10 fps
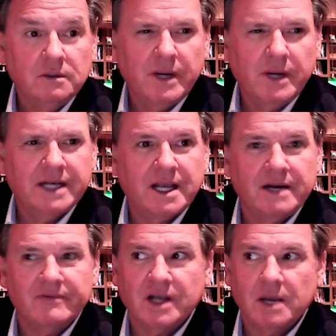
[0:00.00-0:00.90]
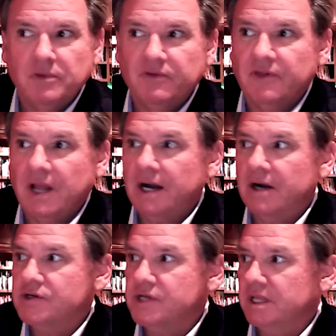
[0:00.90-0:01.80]
We had kind of a couple
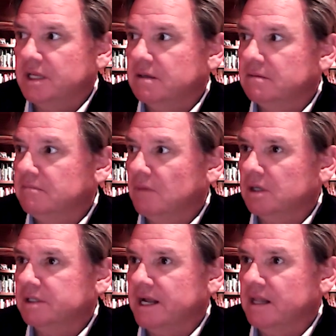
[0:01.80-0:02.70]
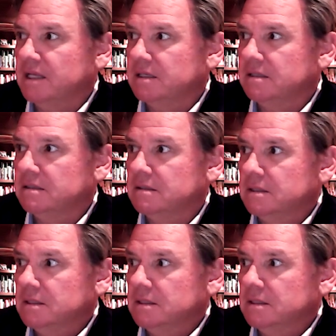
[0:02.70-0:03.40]
flyers, I think Mark Talent and